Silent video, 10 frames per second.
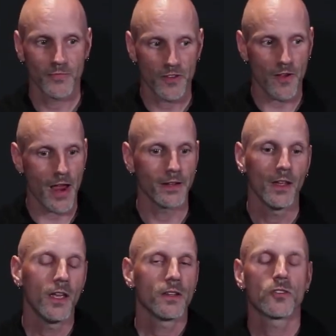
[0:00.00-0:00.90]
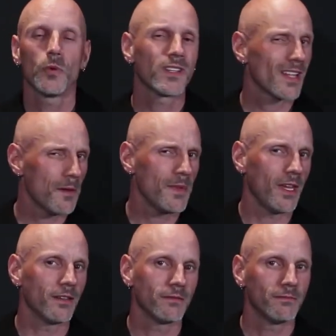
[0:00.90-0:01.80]
Fine. So what does that
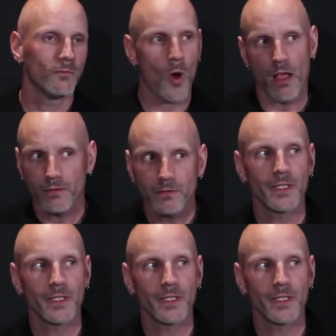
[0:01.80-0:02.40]
mean? Well,